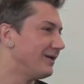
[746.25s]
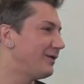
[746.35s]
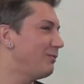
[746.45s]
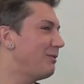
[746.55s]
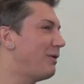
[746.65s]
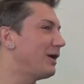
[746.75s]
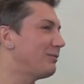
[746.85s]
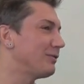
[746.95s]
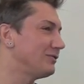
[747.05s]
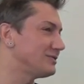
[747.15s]
The human body
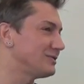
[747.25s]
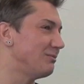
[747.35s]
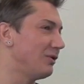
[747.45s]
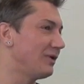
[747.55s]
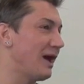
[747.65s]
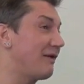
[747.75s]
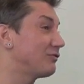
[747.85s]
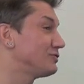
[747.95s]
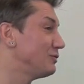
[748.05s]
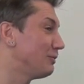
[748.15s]
produces ammonia.
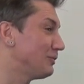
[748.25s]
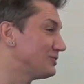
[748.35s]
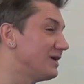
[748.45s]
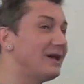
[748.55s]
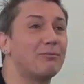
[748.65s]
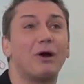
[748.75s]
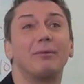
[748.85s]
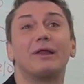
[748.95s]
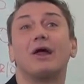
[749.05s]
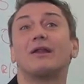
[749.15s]
After Super Bowl Sunday,
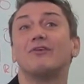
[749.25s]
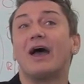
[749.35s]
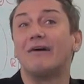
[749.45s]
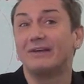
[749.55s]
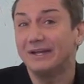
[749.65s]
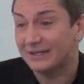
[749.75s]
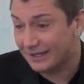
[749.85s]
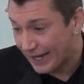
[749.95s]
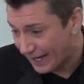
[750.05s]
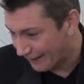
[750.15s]
probably a lot of you have it in
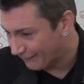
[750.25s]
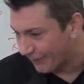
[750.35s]
today,